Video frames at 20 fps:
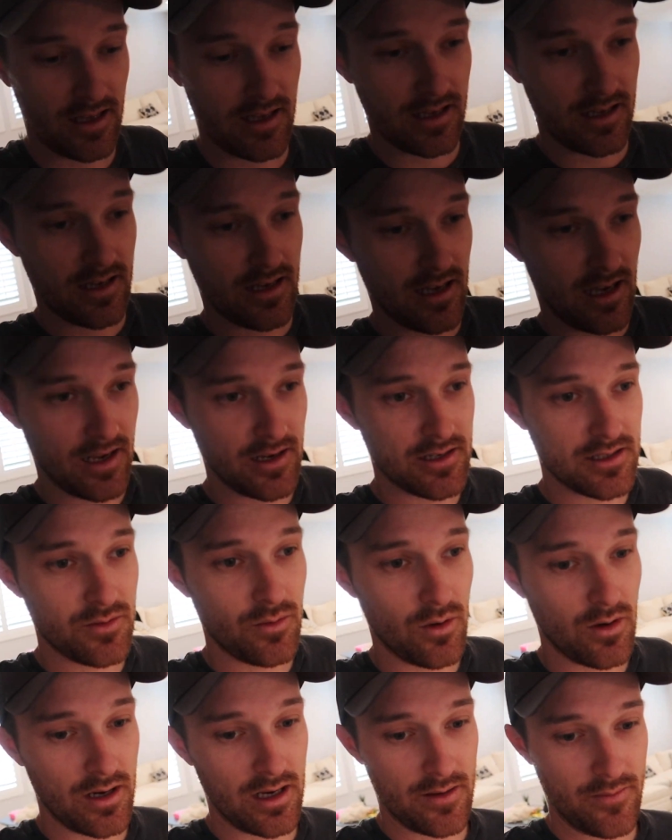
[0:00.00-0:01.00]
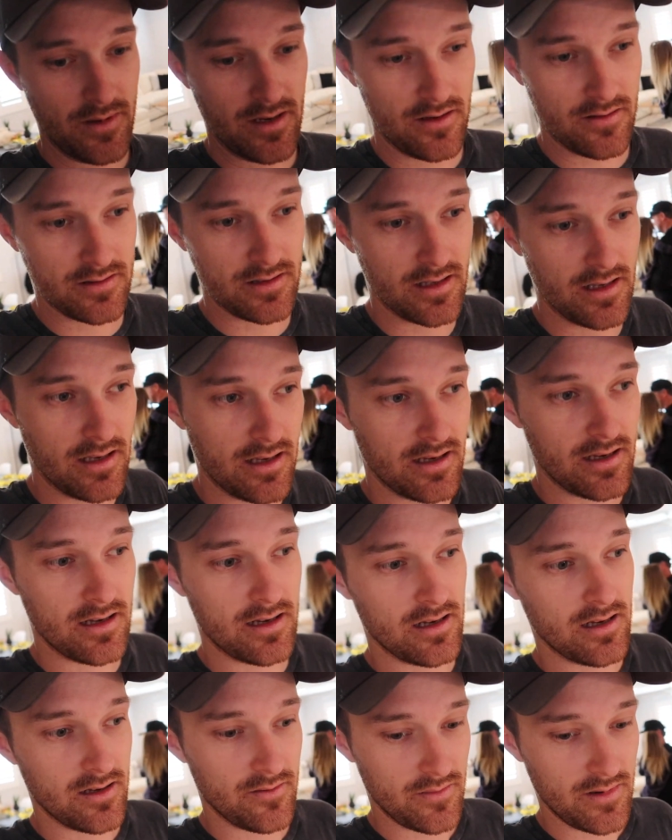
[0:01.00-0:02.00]
Like I just woke up and I was like,
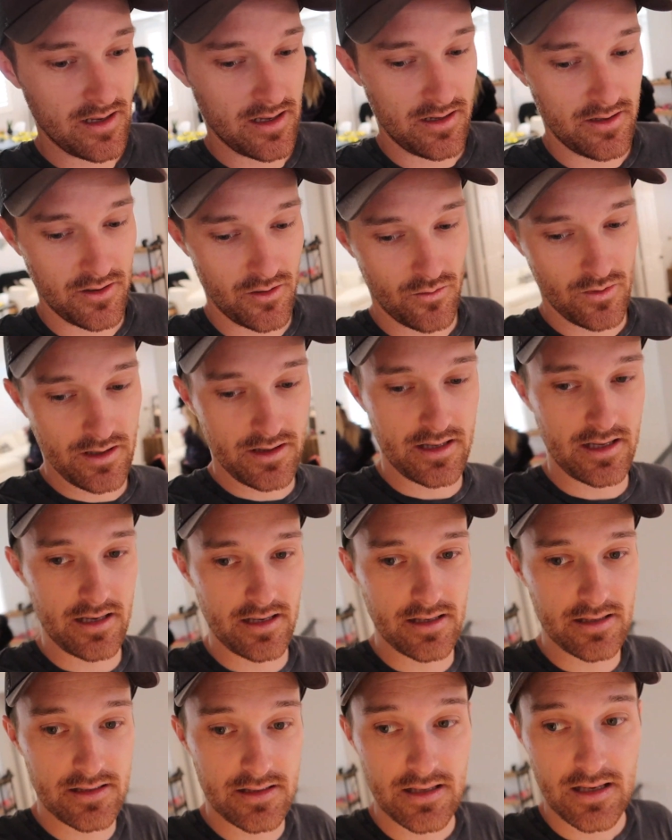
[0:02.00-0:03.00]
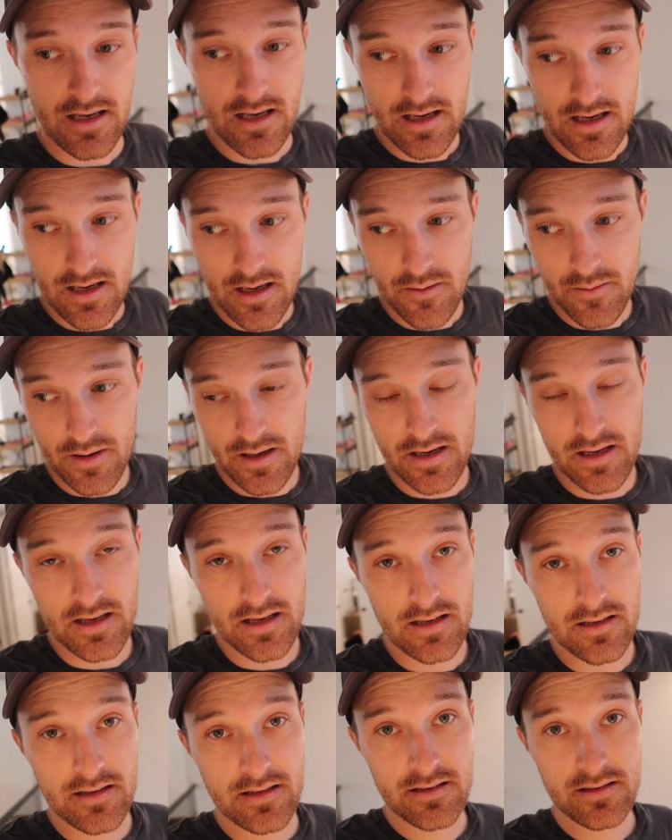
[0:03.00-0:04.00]
um, I don't know what that is, but
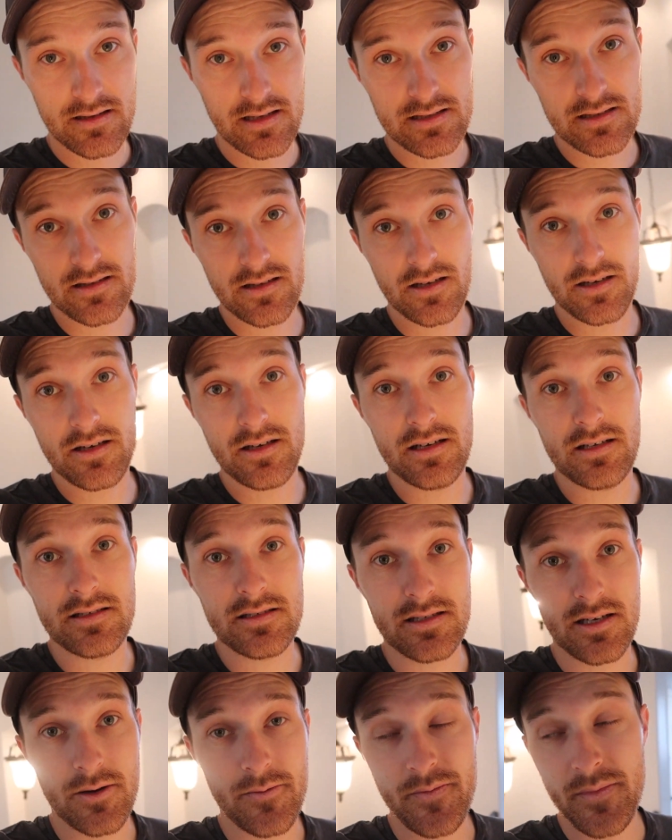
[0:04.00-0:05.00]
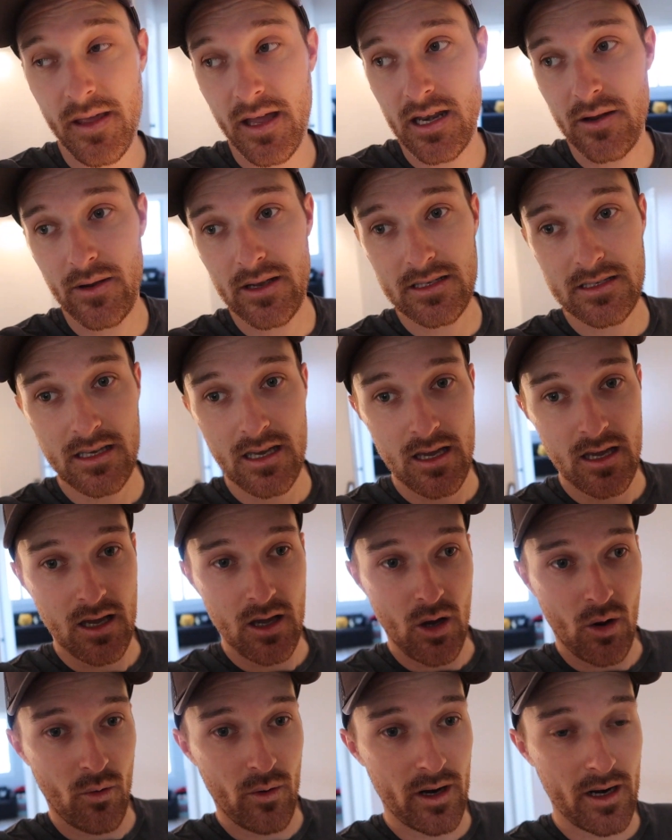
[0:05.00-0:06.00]
uh, doesn't look good. So anyways,
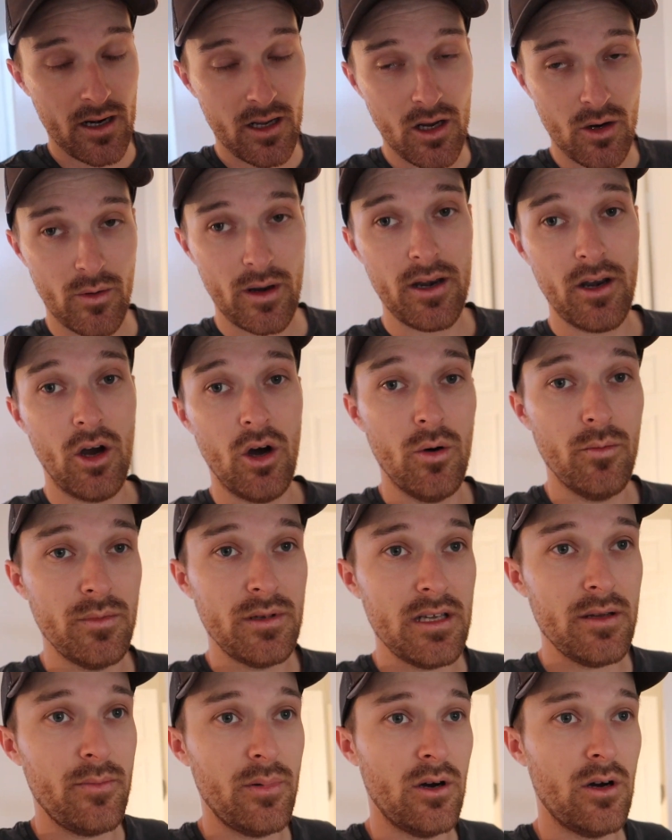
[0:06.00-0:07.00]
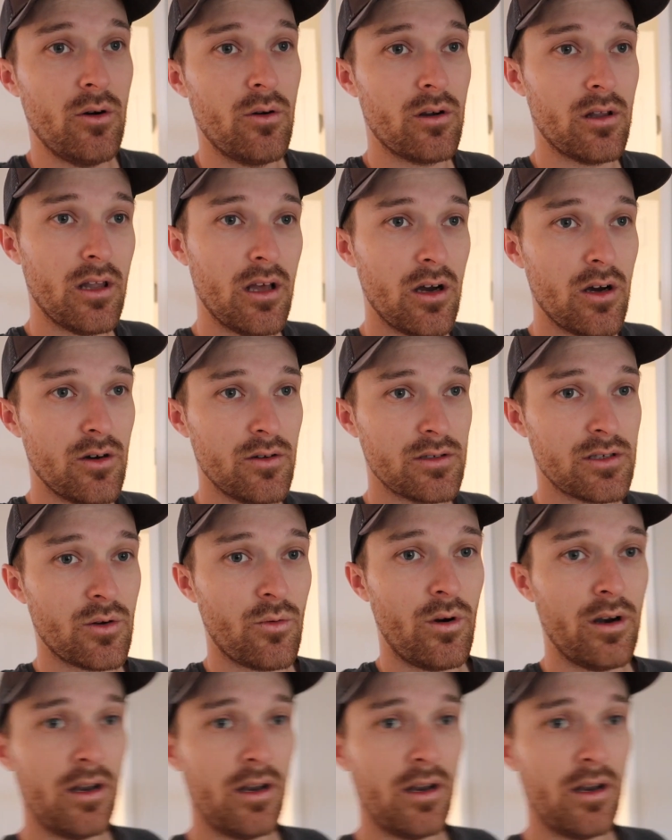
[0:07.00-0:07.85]
we're gonna go run to Home Depot or Lowe's or